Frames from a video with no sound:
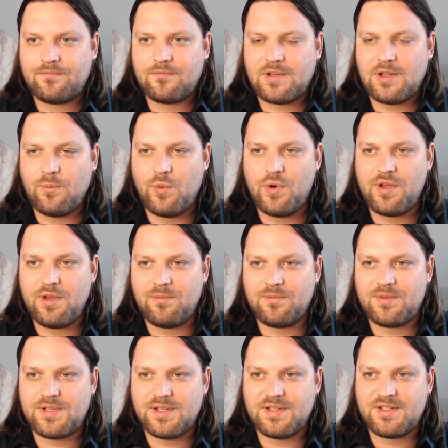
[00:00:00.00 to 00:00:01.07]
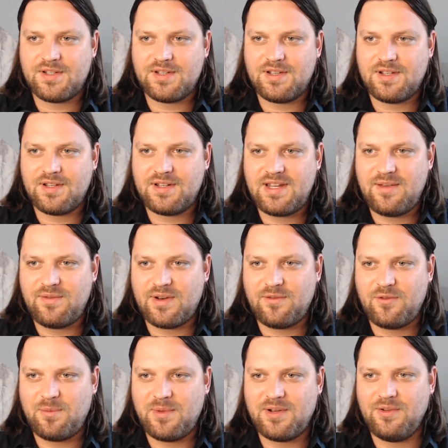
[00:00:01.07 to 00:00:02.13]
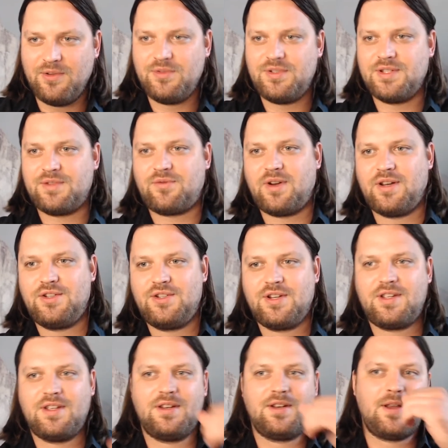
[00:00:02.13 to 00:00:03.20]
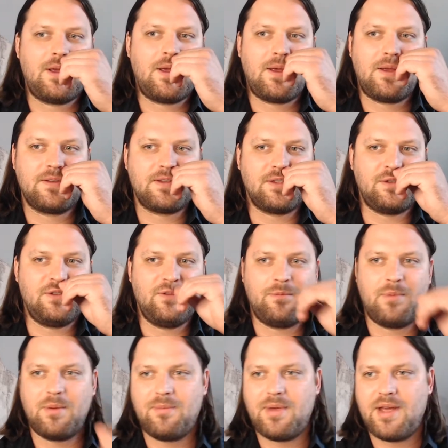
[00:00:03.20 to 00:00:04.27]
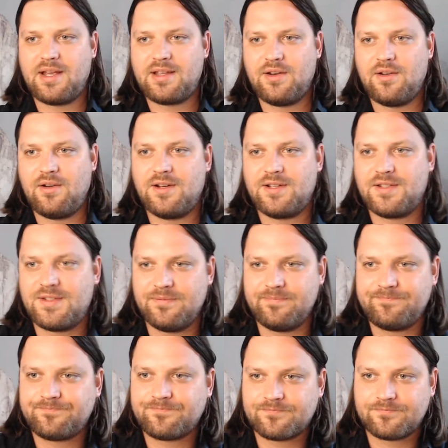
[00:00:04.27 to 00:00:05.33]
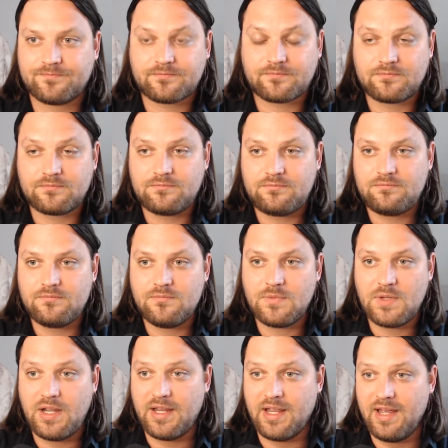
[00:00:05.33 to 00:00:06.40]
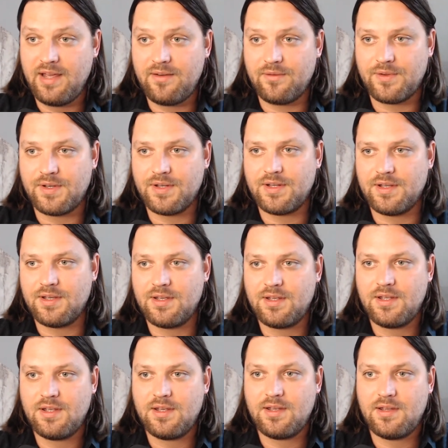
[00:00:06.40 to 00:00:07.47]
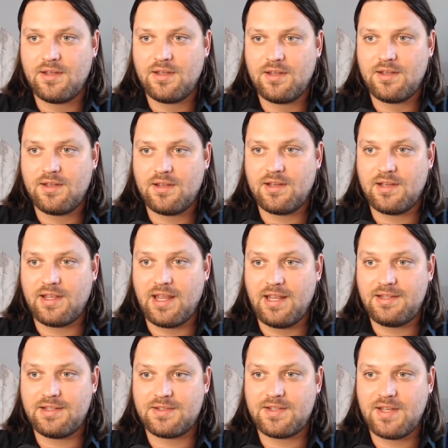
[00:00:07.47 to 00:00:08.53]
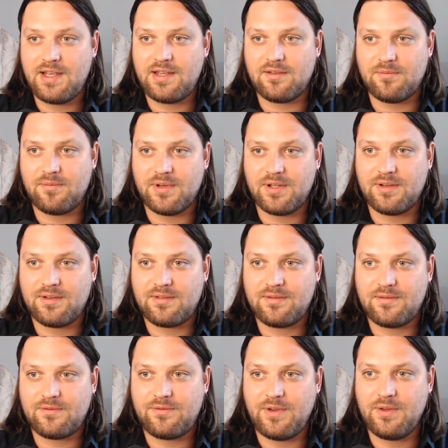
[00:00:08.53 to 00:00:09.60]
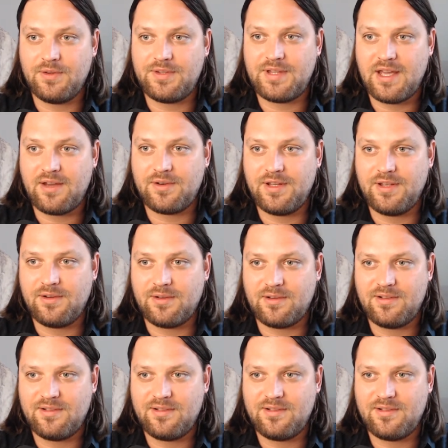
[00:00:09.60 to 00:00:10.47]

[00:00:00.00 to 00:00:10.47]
William says, David, have you been to Lucy's Fried Chicken since you've been back in Austin? I have, and I hate to say it, but feeling downhill.